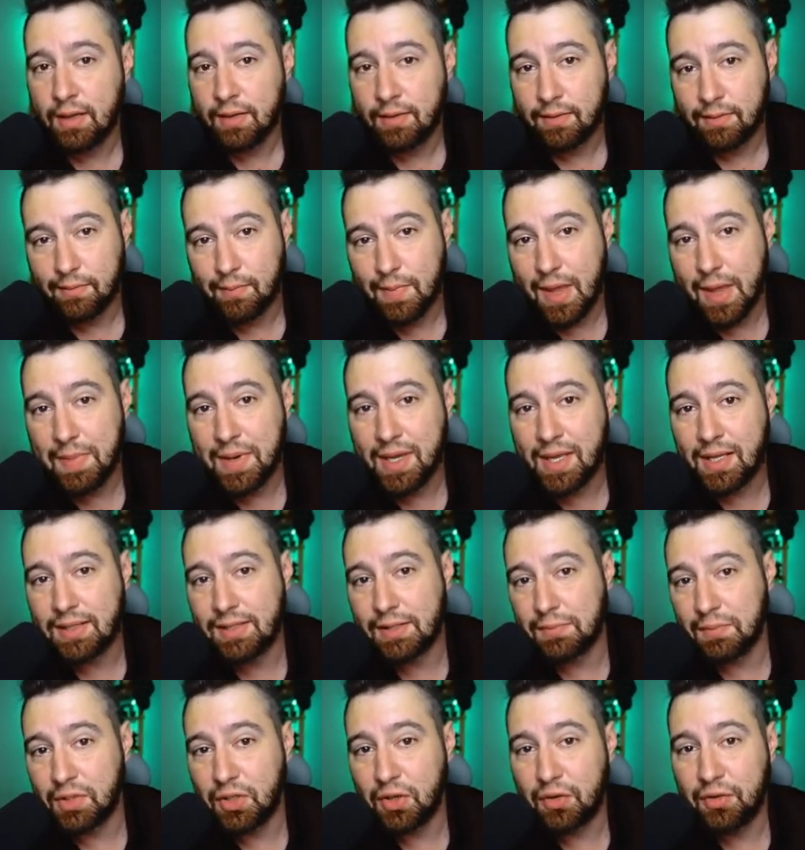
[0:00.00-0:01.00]
maybe get
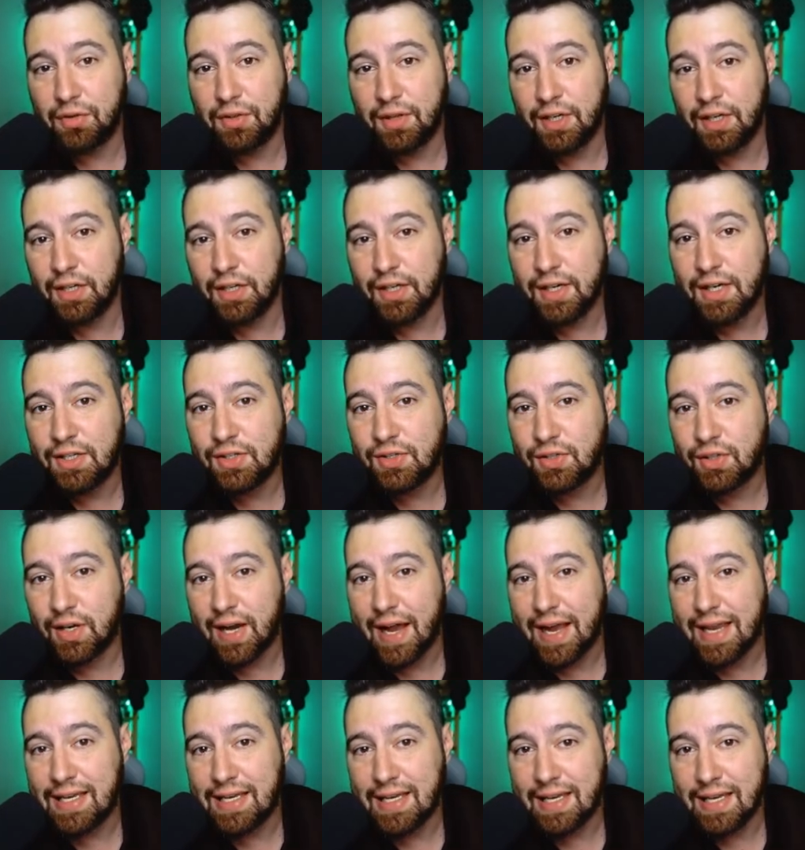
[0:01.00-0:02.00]
some little theories or
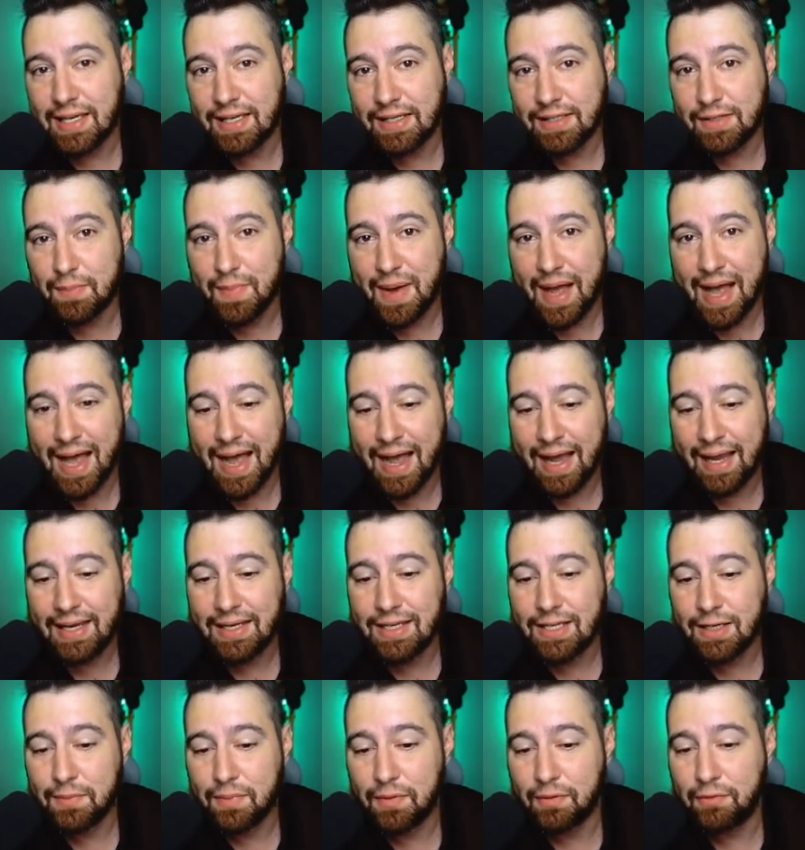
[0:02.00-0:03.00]
ideas behind
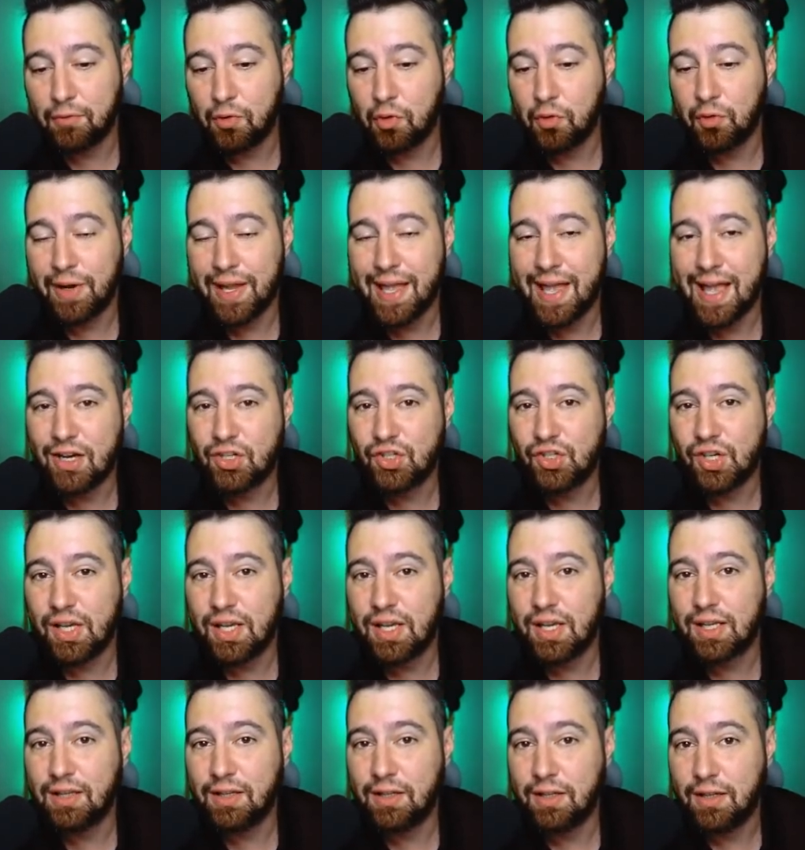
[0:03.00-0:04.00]
it before we actually
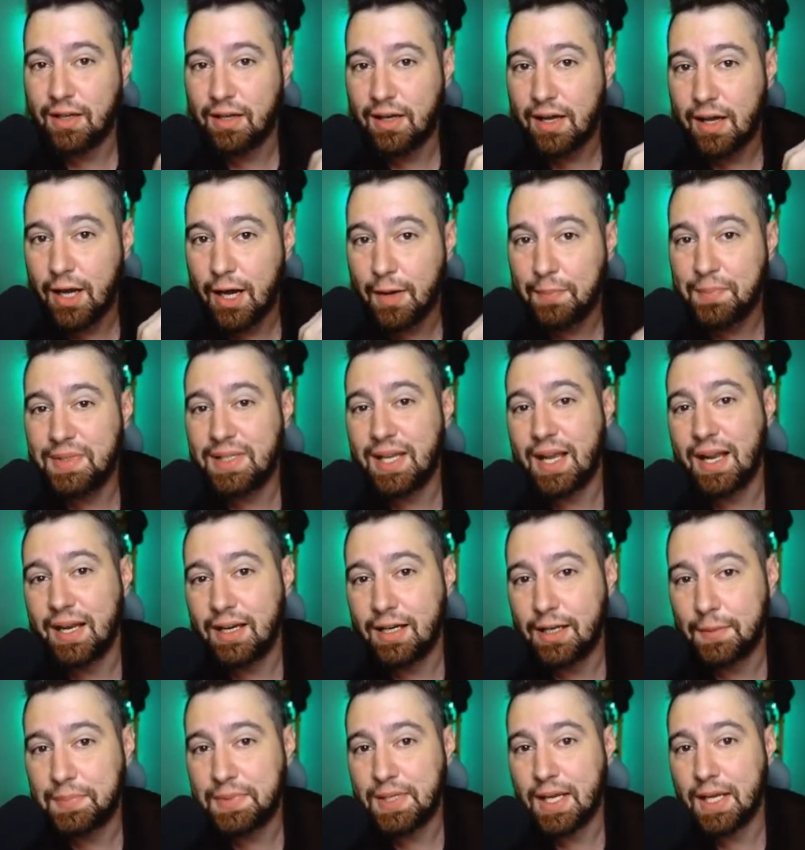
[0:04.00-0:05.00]
get the updated
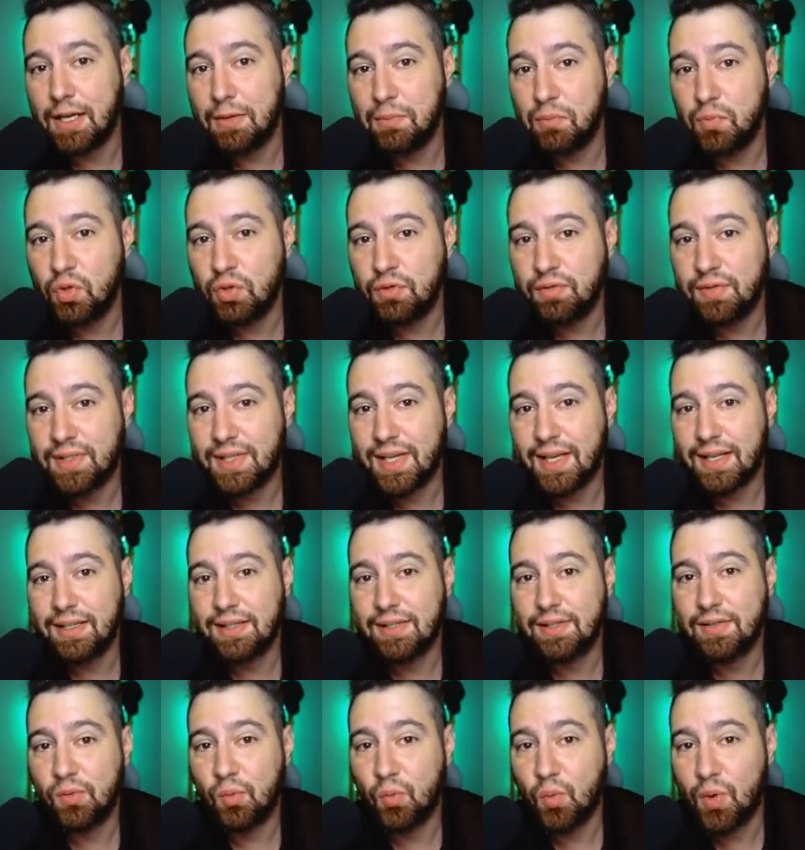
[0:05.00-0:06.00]

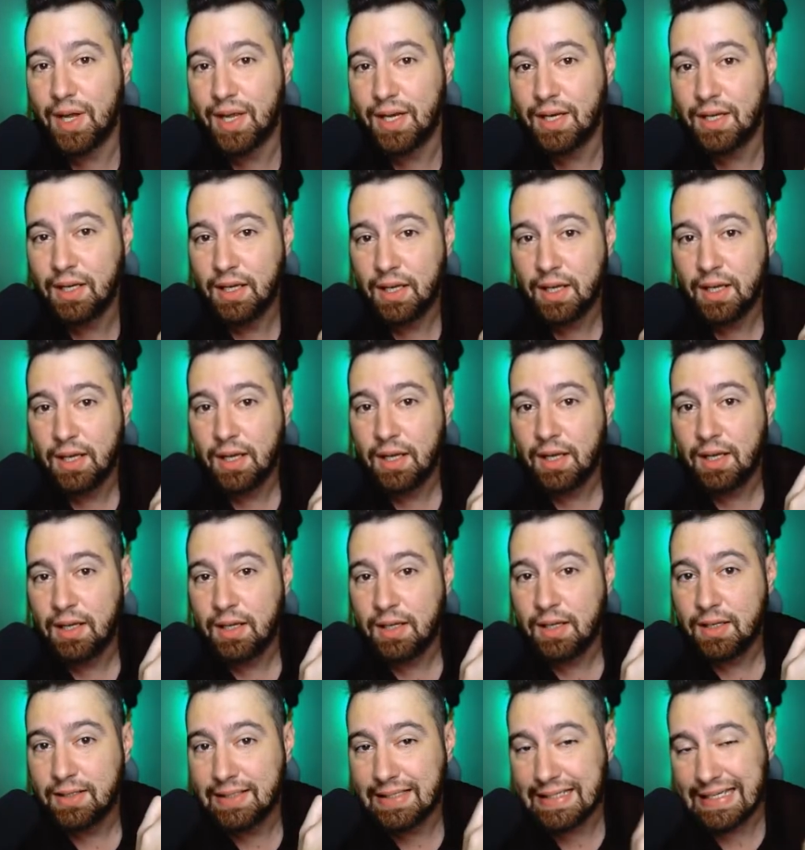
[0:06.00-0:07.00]
movesets when
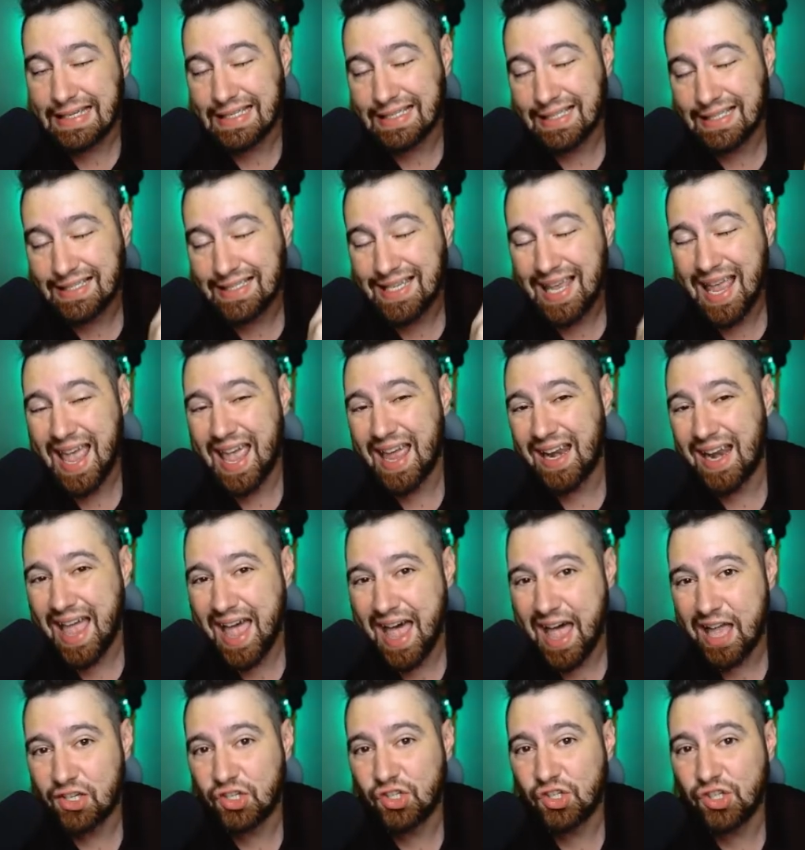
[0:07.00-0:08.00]
Season 10
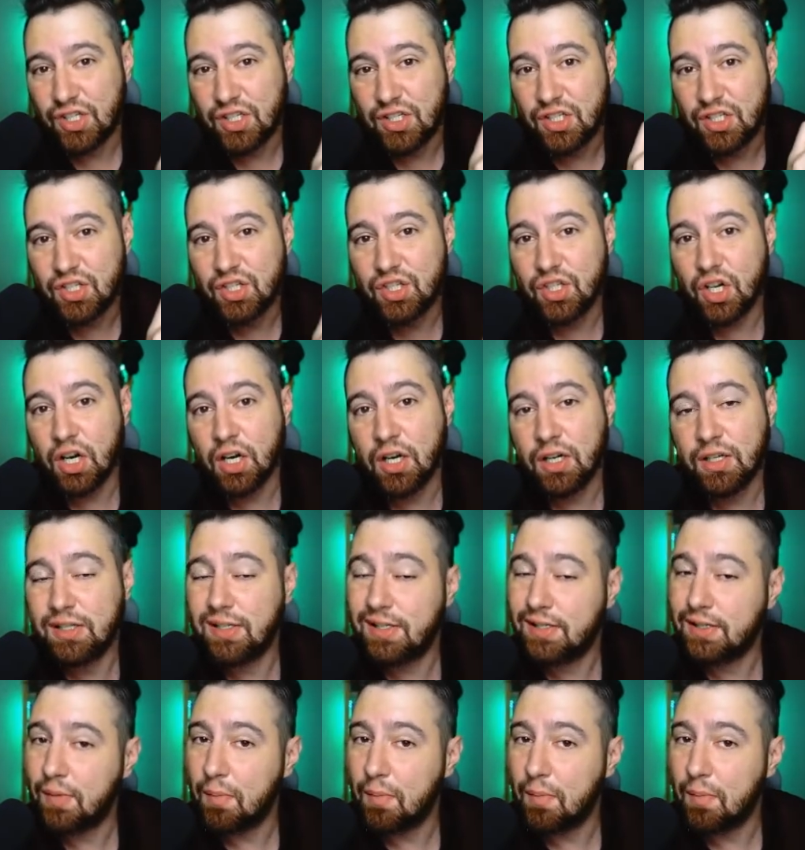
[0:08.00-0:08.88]
actually starts.